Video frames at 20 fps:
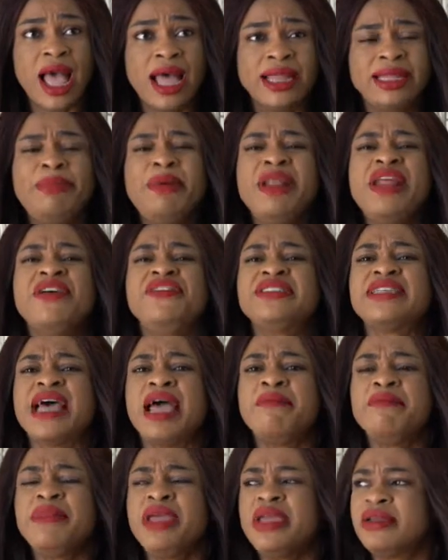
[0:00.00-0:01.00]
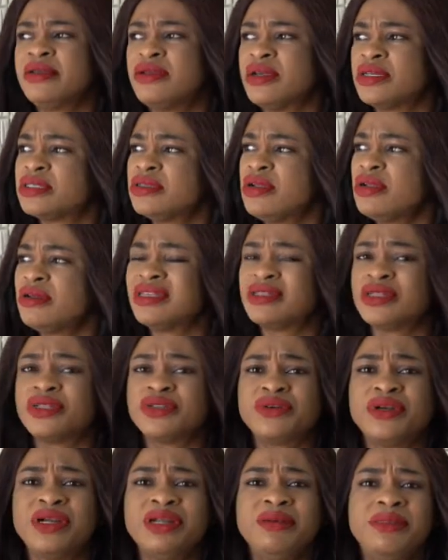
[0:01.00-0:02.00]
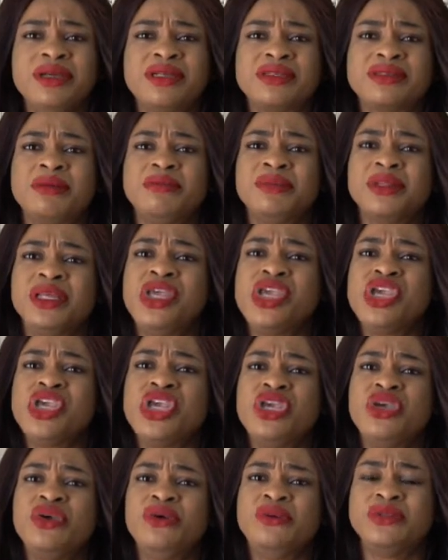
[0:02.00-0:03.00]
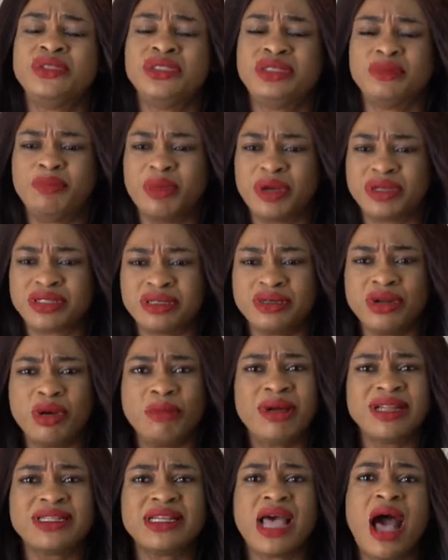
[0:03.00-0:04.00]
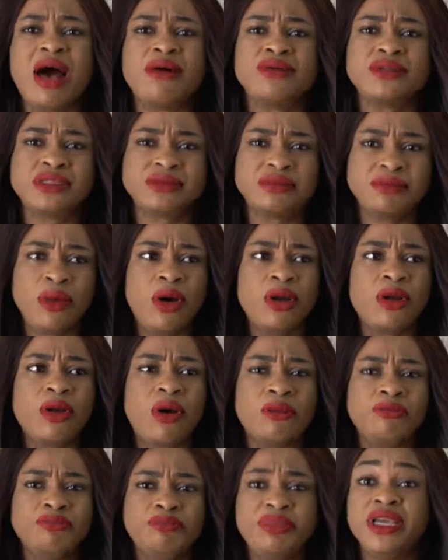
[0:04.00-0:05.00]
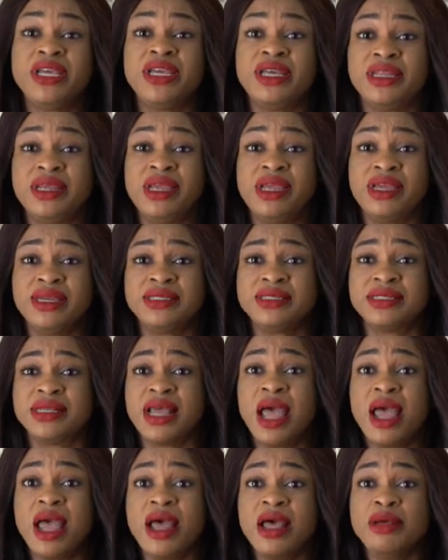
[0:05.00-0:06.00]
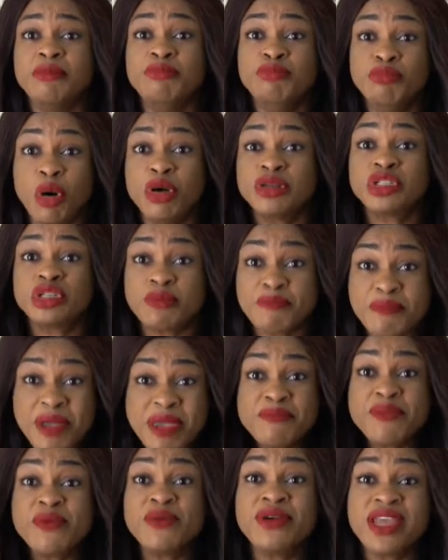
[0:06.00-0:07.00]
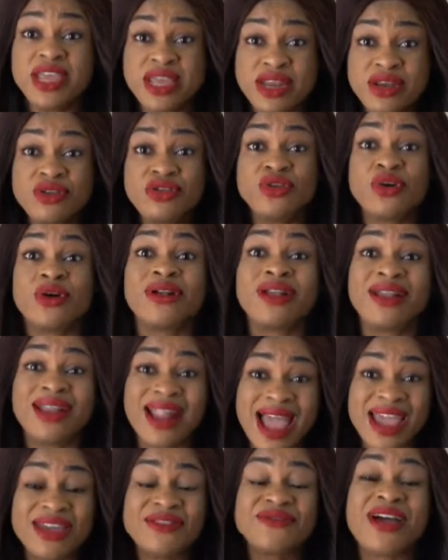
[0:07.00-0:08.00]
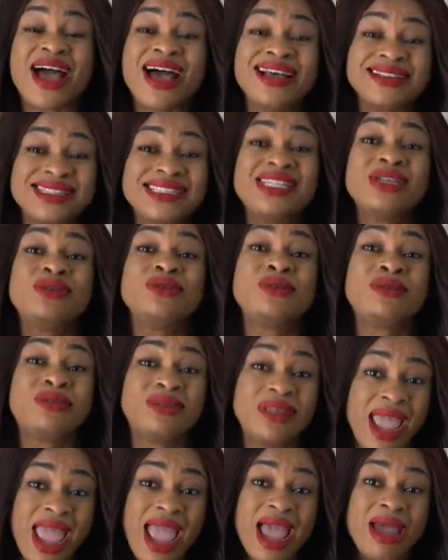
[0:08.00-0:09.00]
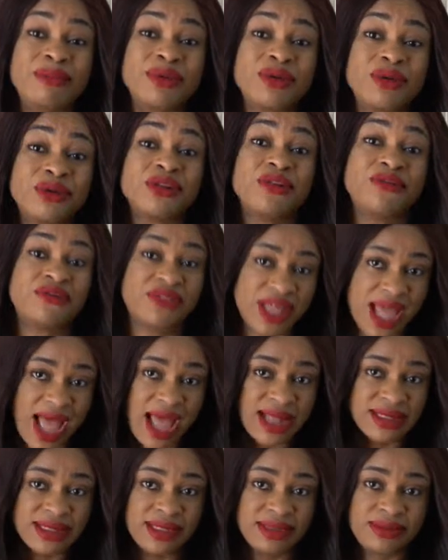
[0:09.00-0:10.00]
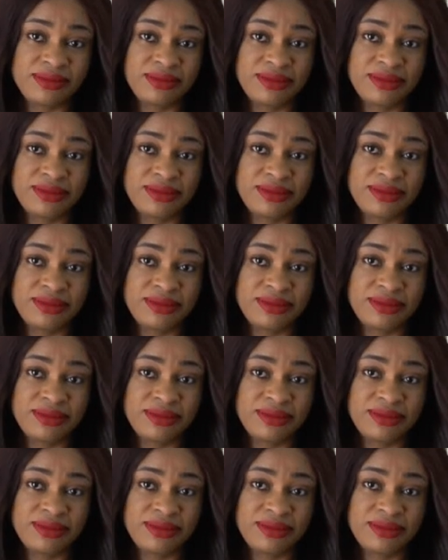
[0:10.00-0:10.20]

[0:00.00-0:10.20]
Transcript: The benefit I mean does not necessarily mean something huge, but no matter how small or big it is, most people in your life are still there because of that.